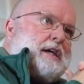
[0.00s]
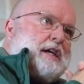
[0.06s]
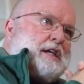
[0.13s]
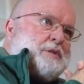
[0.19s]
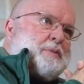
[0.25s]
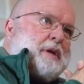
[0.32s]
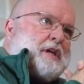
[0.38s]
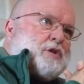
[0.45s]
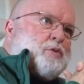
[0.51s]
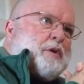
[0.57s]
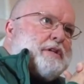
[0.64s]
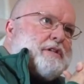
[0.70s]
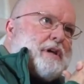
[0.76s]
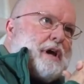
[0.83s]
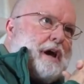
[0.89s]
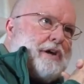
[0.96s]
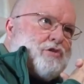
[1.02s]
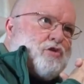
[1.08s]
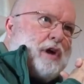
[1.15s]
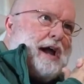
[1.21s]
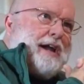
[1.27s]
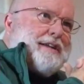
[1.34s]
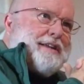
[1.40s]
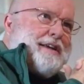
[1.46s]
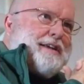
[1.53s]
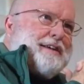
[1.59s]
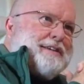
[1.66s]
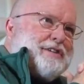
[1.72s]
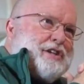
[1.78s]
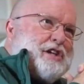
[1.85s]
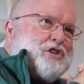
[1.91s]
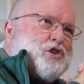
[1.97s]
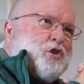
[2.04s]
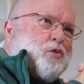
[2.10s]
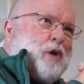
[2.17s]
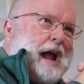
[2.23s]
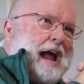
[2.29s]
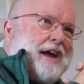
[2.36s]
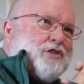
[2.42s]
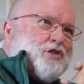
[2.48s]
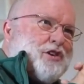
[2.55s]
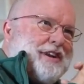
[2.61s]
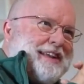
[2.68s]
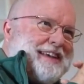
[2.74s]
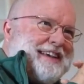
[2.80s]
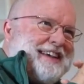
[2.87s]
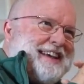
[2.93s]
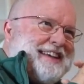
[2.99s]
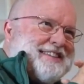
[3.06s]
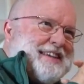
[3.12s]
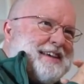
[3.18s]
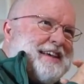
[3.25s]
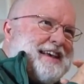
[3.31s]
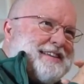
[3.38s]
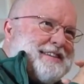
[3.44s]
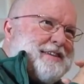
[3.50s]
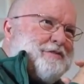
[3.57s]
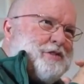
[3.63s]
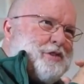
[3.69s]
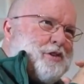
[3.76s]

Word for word: is because we t- tried to teach it rationally, as if, as if